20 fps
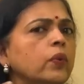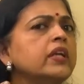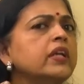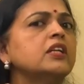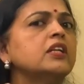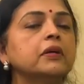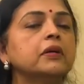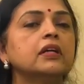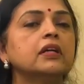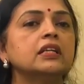We
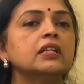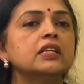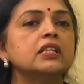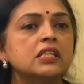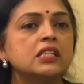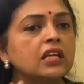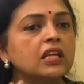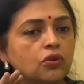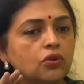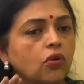typically
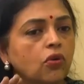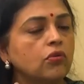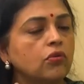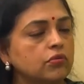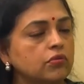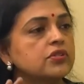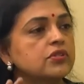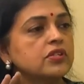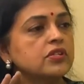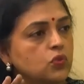say,
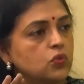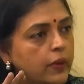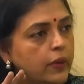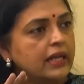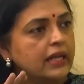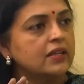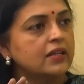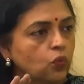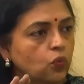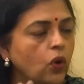no, just
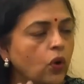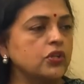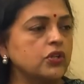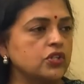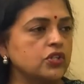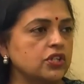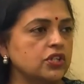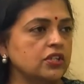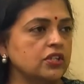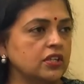wait and watch.